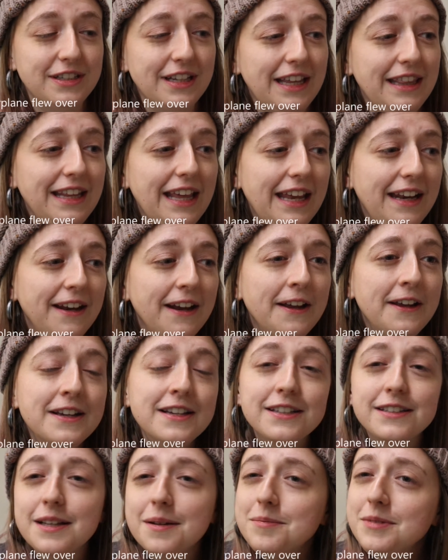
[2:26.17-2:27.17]
And then
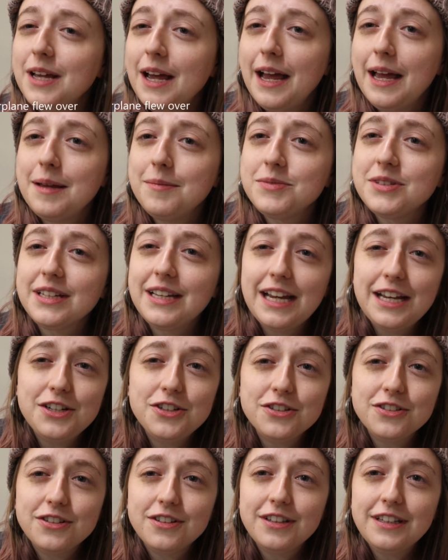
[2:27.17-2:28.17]
sometimes,
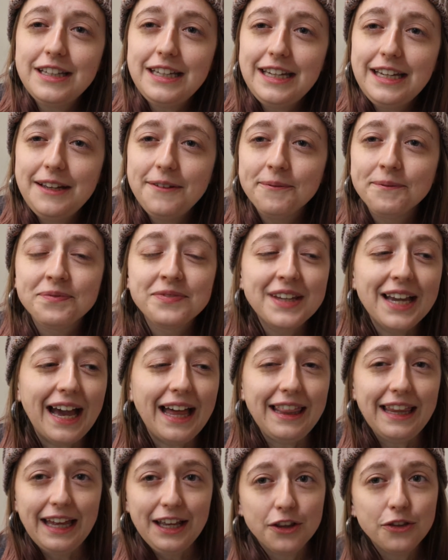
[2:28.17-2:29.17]
occasionally, I
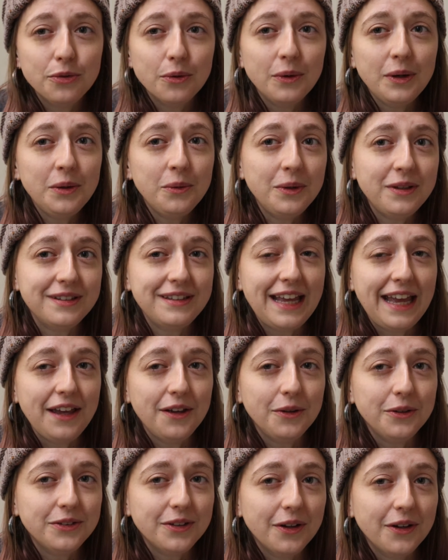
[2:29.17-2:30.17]
like throwing with
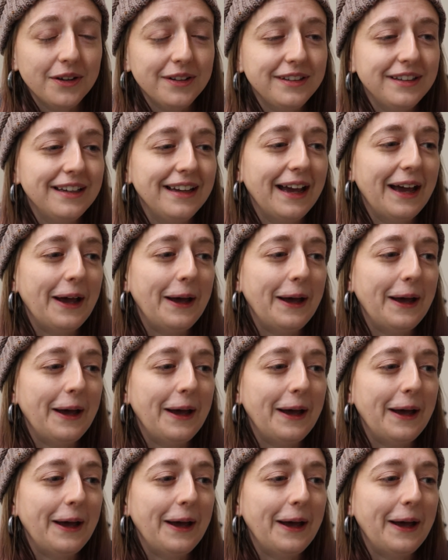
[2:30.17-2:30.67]
nails on.